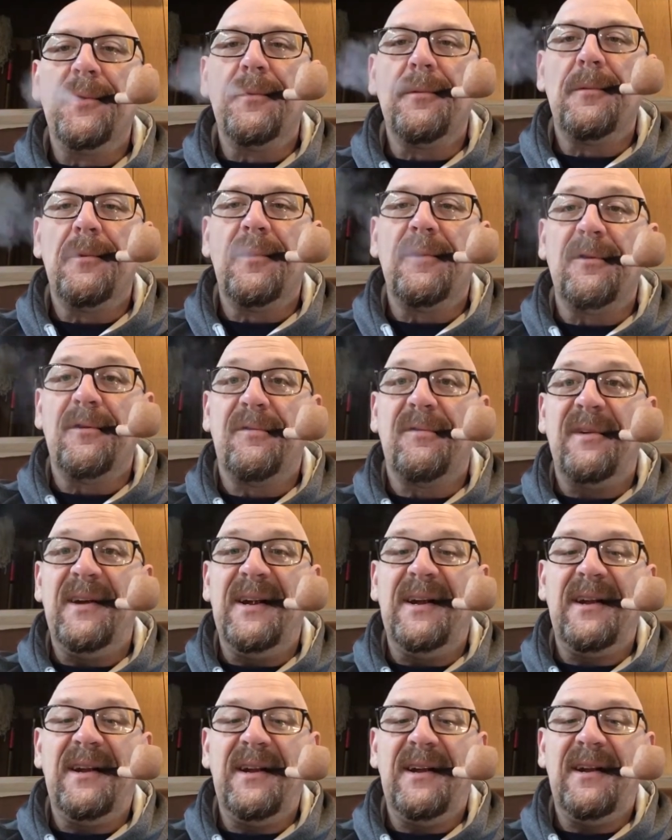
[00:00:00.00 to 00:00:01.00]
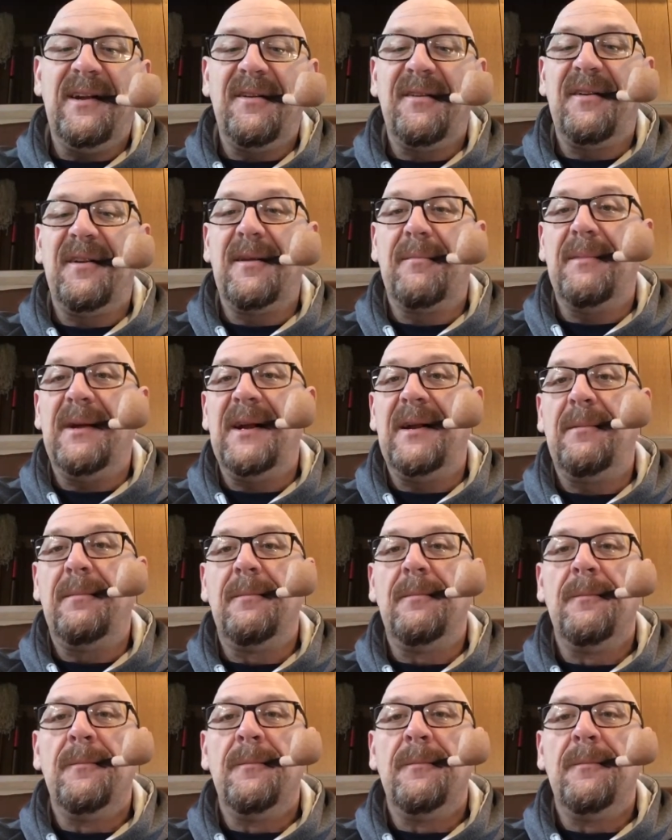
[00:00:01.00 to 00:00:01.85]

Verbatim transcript: Which was fantastic, man.